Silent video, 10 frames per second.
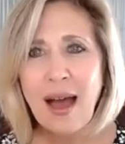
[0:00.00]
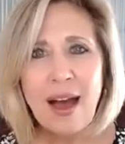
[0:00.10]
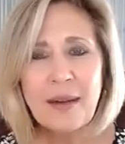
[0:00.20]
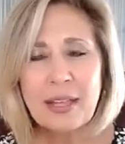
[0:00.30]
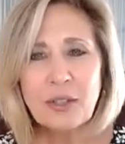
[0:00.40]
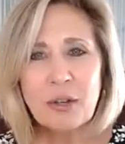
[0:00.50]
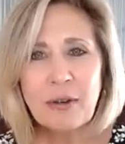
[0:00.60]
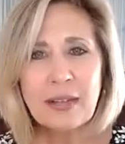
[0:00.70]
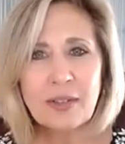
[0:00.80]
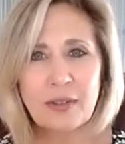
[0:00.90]
It
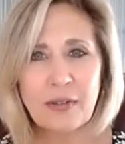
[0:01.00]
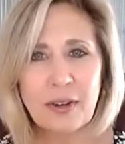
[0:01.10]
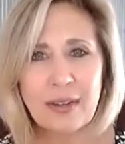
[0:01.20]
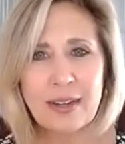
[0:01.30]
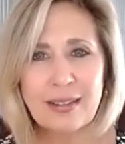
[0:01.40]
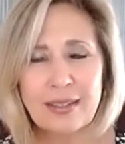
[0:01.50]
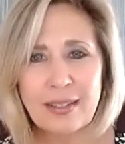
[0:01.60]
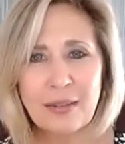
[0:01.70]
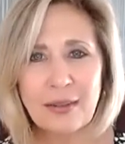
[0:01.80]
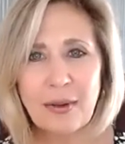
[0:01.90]
transferred
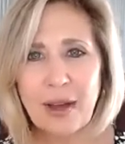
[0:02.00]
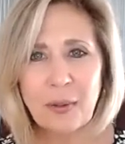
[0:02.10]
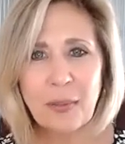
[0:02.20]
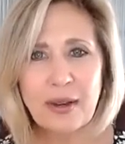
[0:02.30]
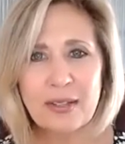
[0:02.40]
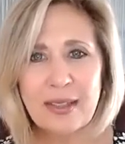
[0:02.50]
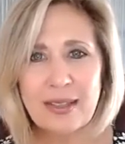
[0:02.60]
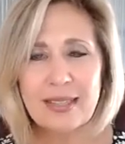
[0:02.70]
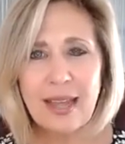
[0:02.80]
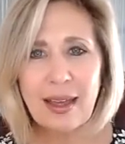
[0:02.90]
into other parts of
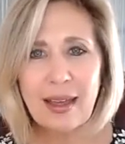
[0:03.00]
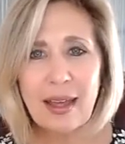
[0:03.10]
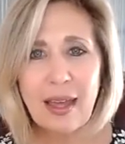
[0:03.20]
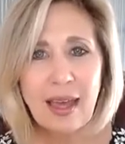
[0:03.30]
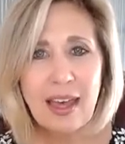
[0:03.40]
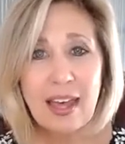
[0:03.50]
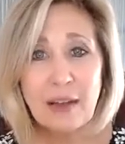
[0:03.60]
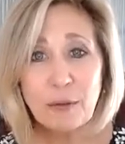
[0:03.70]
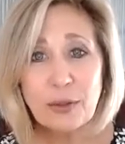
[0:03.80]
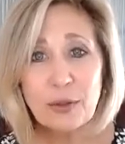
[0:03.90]
the day.
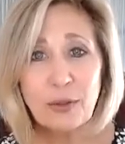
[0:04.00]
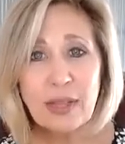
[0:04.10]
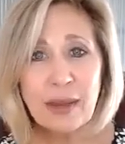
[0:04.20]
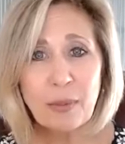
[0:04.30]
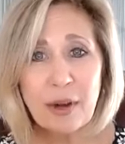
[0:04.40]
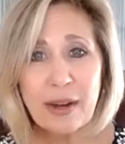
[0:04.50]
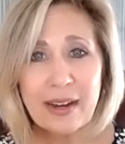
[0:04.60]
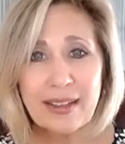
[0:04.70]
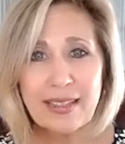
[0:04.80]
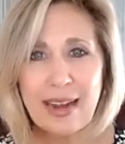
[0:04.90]
Every school
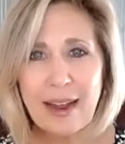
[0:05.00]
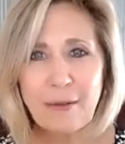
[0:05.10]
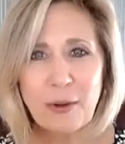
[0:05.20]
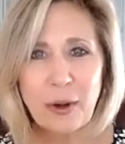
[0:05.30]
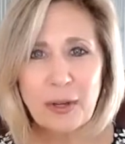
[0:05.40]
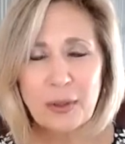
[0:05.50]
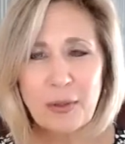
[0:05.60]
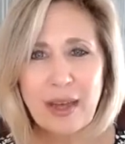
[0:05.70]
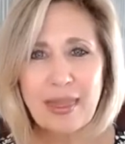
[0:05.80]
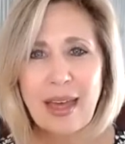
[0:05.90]
librarian that I ever worked
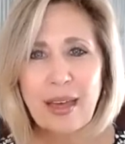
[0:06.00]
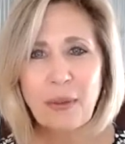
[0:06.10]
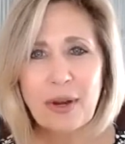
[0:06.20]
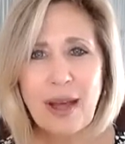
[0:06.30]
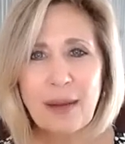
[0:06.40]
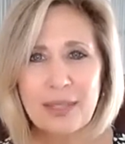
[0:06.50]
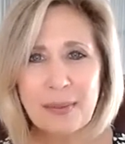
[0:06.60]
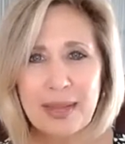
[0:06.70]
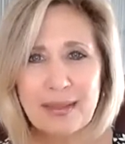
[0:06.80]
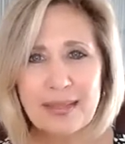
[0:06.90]
with would come to
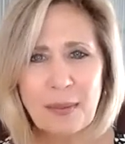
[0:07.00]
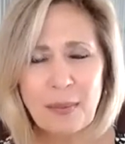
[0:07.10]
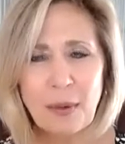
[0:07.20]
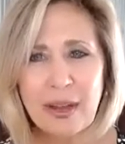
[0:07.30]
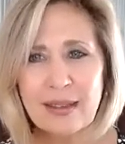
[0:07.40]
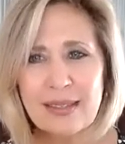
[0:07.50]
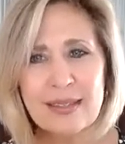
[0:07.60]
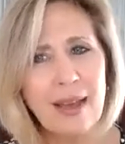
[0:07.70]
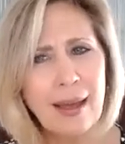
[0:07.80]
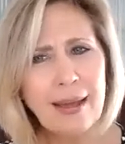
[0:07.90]
me at some point and
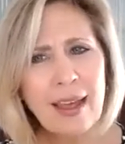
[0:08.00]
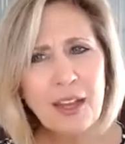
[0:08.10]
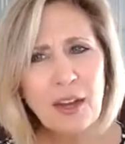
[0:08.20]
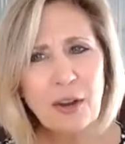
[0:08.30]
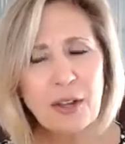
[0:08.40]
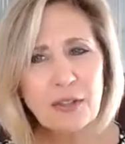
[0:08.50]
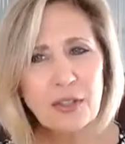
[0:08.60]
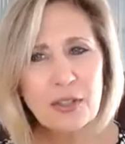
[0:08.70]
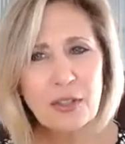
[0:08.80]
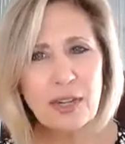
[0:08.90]
say, you know, your
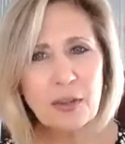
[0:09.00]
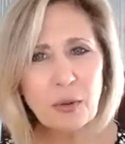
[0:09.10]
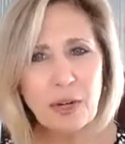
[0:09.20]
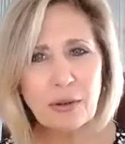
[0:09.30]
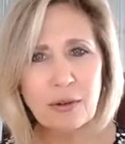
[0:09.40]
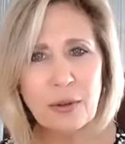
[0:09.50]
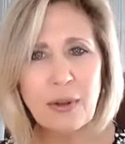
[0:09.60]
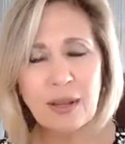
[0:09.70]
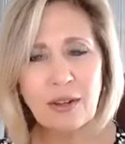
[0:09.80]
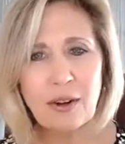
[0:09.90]
students, what are you
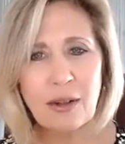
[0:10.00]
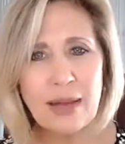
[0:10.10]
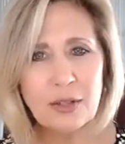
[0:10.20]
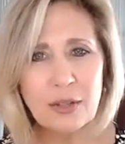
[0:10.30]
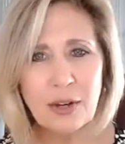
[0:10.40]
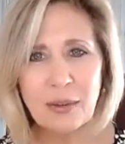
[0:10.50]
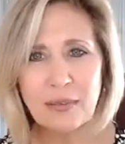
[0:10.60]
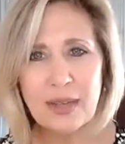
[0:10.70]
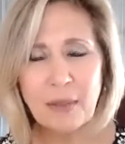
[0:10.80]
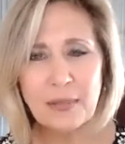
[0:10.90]
doing in your classroom?
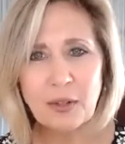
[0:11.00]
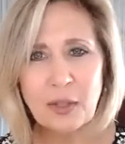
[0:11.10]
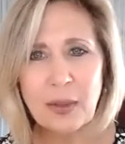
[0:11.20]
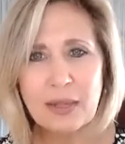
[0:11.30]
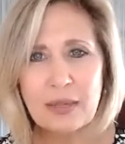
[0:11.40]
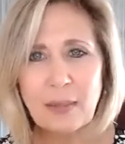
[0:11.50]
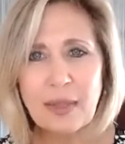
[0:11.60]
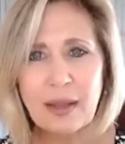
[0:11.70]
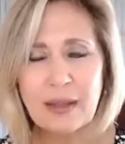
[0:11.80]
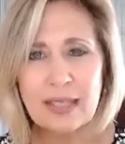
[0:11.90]
You're doing
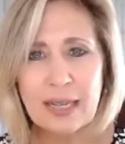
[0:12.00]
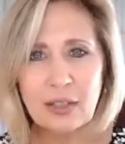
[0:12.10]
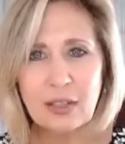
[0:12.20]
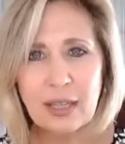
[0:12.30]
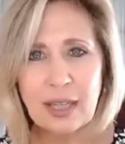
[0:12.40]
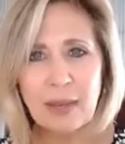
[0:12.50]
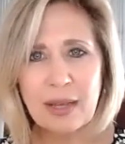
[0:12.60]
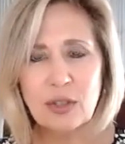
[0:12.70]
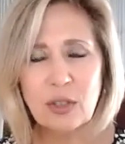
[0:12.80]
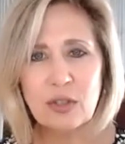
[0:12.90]
something intentionally,
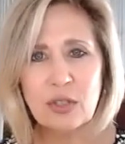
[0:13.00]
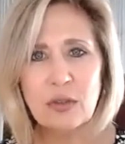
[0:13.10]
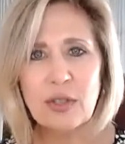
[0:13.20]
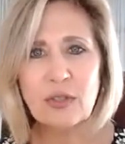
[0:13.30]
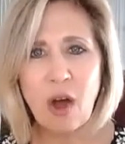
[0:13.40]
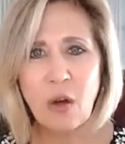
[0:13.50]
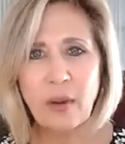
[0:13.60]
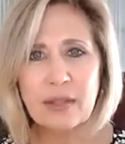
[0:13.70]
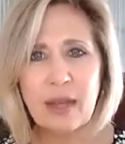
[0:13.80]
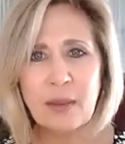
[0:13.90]
because your students
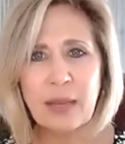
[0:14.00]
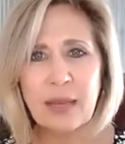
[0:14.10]
always come